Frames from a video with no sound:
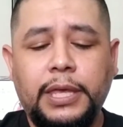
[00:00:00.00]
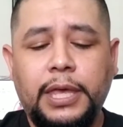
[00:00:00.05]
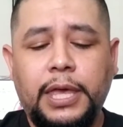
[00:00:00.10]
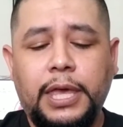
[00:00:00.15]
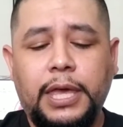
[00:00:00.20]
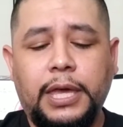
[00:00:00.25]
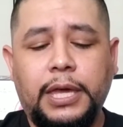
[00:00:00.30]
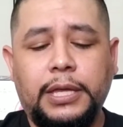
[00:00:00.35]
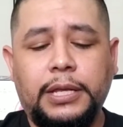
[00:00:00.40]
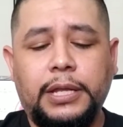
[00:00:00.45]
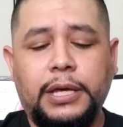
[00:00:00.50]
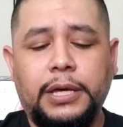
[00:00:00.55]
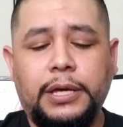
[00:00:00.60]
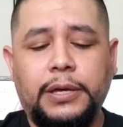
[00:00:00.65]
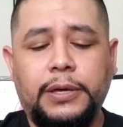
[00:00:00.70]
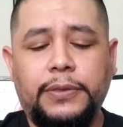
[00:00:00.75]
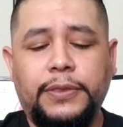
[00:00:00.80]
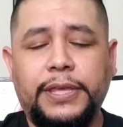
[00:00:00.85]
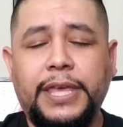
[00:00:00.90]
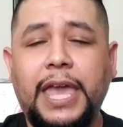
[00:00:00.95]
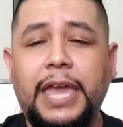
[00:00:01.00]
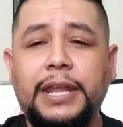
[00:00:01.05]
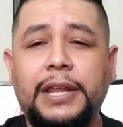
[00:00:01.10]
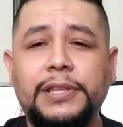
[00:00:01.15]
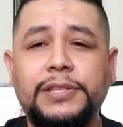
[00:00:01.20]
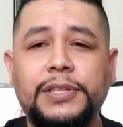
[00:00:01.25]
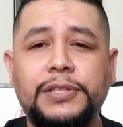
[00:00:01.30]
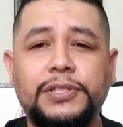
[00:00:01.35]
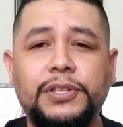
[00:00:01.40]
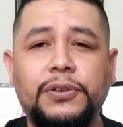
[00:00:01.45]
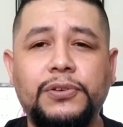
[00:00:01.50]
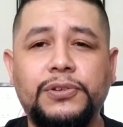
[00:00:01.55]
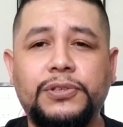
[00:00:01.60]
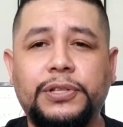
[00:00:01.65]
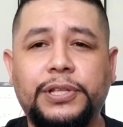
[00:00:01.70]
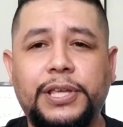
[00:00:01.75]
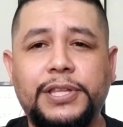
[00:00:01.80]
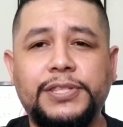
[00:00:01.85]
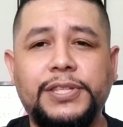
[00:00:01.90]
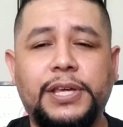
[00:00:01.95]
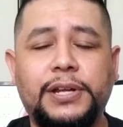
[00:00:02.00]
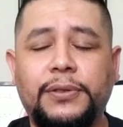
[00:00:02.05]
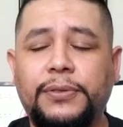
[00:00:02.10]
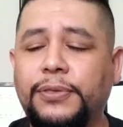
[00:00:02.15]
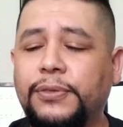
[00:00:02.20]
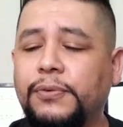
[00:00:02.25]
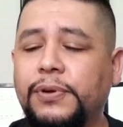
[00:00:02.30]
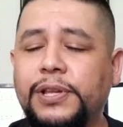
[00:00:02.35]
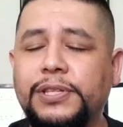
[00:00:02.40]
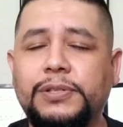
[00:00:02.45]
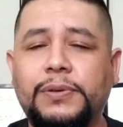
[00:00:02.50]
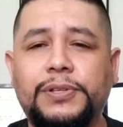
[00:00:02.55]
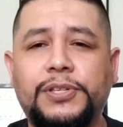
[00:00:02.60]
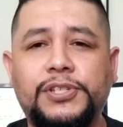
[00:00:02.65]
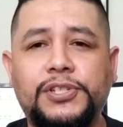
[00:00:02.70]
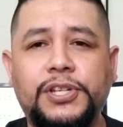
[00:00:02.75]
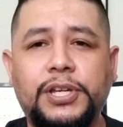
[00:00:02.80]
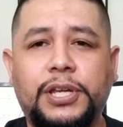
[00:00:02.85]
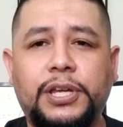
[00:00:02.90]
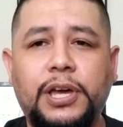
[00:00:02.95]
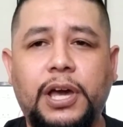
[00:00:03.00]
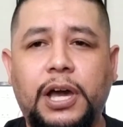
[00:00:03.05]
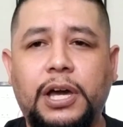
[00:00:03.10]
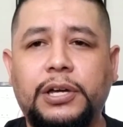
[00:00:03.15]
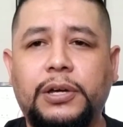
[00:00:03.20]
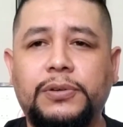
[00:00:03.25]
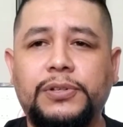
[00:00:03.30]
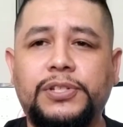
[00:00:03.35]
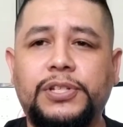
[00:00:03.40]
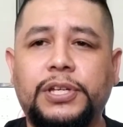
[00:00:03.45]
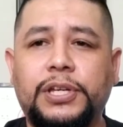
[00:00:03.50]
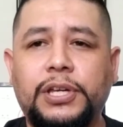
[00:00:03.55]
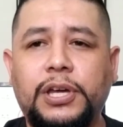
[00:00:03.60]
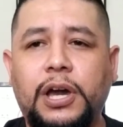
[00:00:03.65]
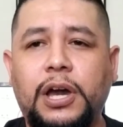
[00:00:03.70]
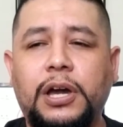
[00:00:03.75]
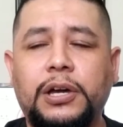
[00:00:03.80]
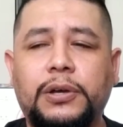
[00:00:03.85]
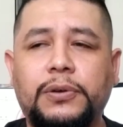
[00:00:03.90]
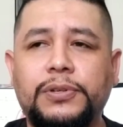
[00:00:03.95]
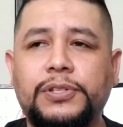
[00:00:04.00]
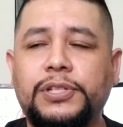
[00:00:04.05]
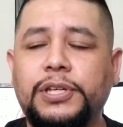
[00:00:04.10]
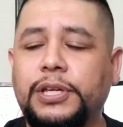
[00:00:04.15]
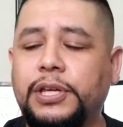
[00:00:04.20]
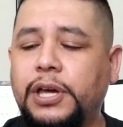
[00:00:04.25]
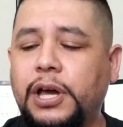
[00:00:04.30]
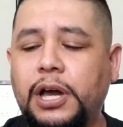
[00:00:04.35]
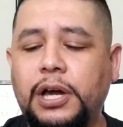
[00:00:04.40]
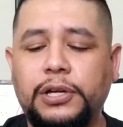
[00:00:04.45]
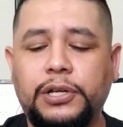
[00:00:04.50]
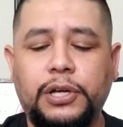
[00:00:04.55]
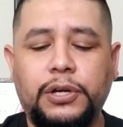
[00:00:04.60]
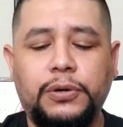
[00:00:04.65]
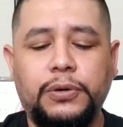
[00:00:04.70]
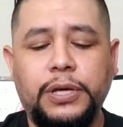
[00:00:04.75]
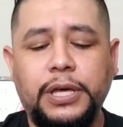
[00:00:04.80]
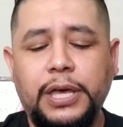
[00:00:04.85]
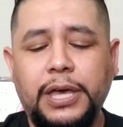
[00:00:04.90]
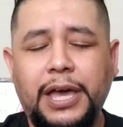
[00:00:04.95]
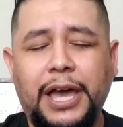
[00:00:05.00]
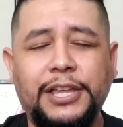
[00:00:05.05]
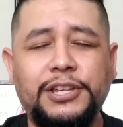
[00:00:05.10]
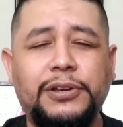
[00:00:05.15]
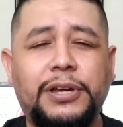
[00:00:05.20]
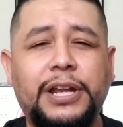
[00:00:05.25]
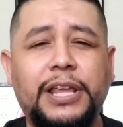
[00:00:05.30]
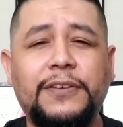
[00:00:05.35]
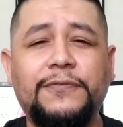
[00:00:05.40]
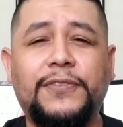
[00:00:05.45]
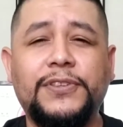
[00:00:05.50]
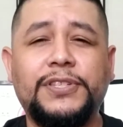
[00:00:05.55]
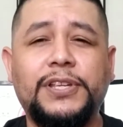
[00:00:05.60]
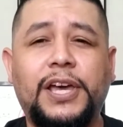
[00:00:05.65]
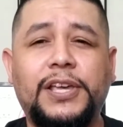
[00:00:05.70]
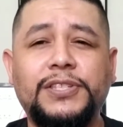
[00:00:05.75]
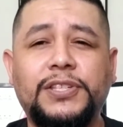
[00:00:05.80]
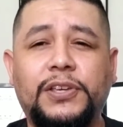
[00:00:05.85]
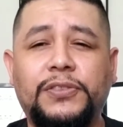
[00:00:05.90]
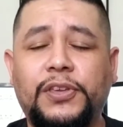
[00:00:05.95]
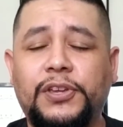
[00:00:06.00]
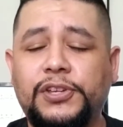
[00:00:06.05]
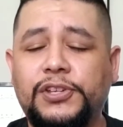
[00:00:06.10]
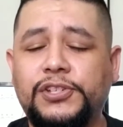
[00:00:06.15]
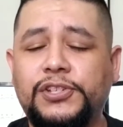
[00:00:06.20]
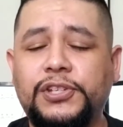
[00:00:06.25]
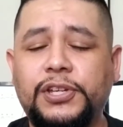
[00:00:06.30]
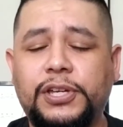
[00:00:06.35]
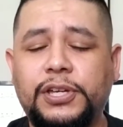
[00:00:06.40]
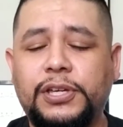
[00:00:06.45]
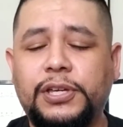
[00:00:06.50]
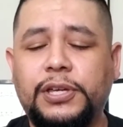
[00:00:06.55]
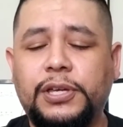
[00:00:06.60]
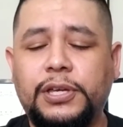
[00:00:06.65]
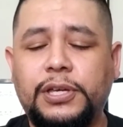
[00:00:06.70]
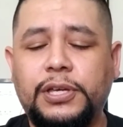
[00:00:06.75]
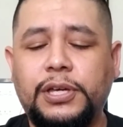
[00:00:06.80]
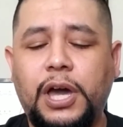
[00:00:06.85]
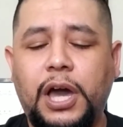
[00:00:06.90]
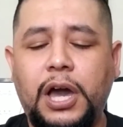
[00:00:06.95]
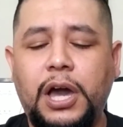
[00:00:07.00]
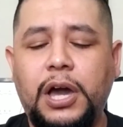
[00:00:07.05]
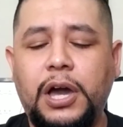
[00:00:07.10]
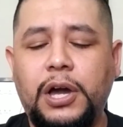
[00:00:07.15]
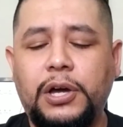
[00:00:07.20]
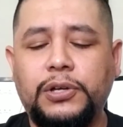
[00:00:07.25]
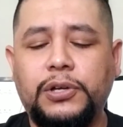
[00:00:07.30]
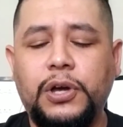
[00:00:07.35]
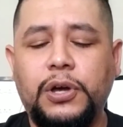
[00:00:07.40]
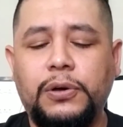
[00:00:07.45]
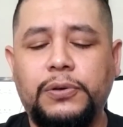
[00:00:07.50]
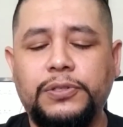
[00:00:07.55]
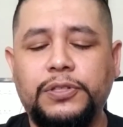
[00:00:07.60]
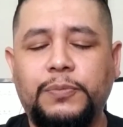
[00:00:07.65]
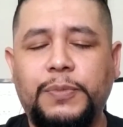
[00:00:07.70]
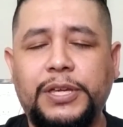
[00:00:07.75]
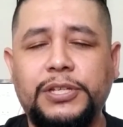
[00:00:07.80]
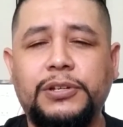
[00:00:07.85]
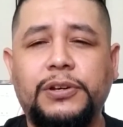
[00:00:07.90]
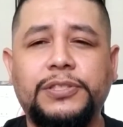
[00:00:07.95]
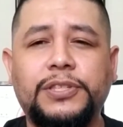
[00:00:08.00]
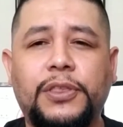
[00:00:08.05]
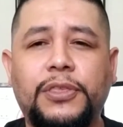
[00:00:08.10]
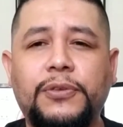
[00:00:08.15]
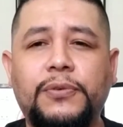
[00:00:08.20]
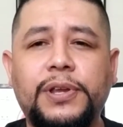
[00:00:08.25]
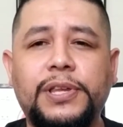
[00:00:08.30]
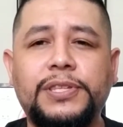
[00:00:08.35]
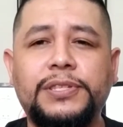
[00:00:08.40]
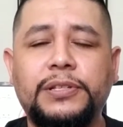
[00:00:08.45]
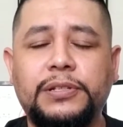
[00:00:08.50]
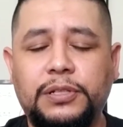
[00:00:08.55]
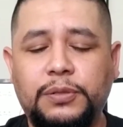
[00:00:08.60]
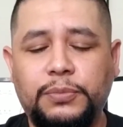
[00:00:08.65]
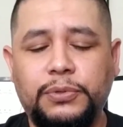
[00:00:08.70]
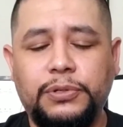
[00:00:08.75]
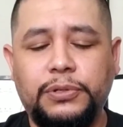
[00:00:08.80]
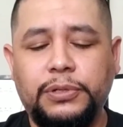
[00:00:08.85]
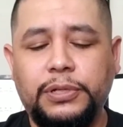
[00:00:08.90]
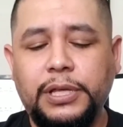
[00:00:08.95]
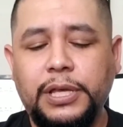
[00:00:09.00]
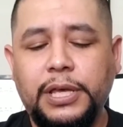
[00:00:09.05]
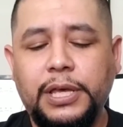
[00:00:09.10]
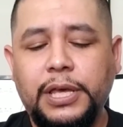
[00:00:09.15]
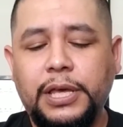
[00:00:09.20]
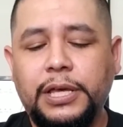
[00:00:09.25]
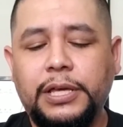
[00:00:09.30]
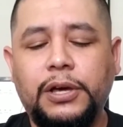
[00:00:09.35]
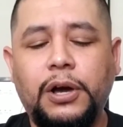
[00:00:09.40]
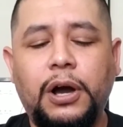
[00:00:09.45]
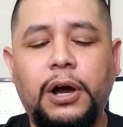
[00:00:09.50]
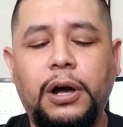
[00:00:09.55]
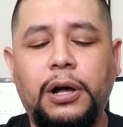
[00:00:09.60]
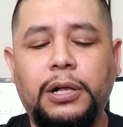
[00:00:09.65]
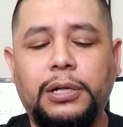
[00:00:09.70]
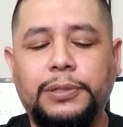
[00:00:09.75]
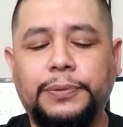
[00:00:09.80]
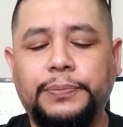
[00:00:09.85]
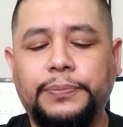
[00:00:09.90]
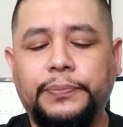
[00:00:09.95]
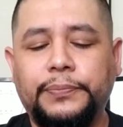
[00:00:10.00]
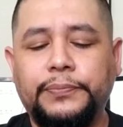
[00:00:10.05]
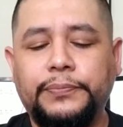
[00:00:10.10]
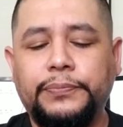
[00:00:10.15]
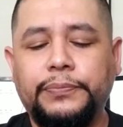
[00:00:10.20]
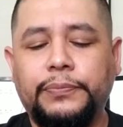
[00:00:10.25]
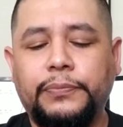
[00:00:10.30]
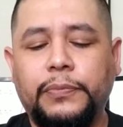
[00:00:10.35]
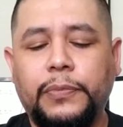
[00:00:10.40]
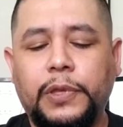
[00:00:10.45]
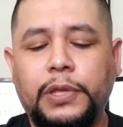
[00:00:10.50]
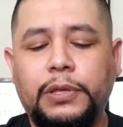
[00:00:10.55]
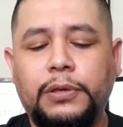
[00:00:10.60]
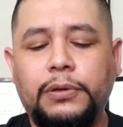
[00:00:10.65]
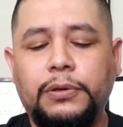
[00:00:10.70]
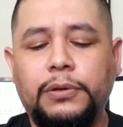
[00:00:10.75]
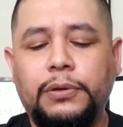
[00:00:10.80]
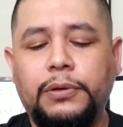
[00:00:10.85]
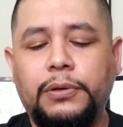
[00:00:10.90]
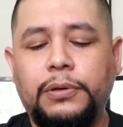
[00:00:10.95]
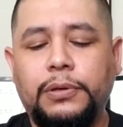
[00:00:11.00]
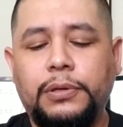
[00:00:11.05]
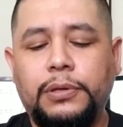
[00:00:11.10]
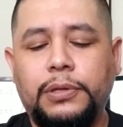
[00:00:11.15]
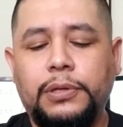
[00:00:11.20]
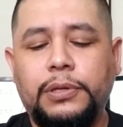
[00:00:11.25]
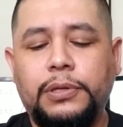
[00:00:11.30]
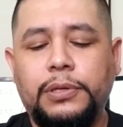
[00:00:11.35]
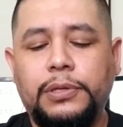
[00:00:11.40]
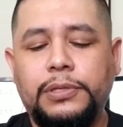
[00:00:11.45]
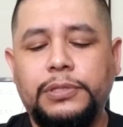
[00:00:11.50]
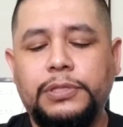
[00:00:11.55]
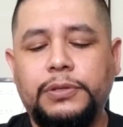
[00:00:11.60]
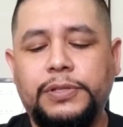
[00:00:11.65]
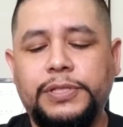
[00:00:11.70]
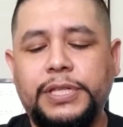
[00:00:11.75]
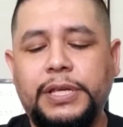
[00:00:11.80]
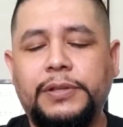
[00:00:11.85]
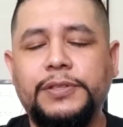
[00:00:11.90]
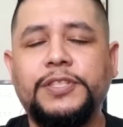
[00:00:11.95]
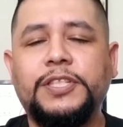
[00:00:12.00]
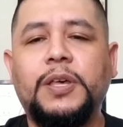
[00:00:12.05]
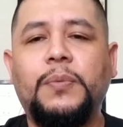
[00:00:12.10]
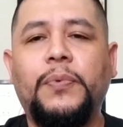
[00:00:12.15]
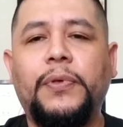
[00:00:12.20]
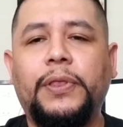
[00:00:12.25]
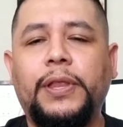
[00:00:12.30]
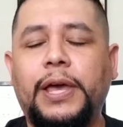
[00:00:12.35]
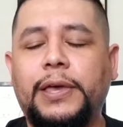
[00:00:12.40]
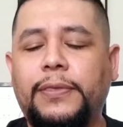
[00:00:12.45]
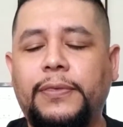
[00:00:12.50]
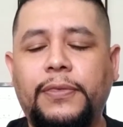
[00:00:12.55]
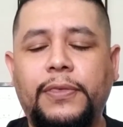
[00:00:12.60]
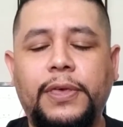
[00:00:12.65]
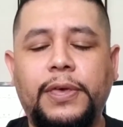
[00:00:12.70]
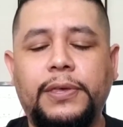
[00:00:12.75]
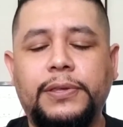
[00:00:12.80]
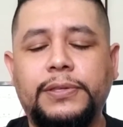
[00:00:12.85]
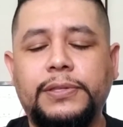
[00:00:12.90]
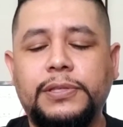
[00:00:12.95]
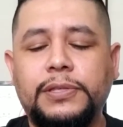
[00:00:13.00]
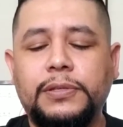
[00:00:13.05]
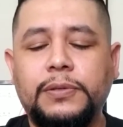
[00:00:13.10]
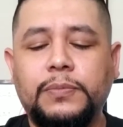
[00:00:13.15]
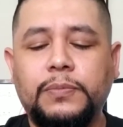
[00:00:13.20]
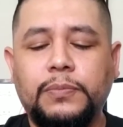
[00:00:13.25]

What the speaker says: and the cadence is usually a set of 3, so it's Chicago, Chicago, Chicago. I try to emphasize on the Chicago, so make sure it's a 3-syllable call. So it sounds something like this.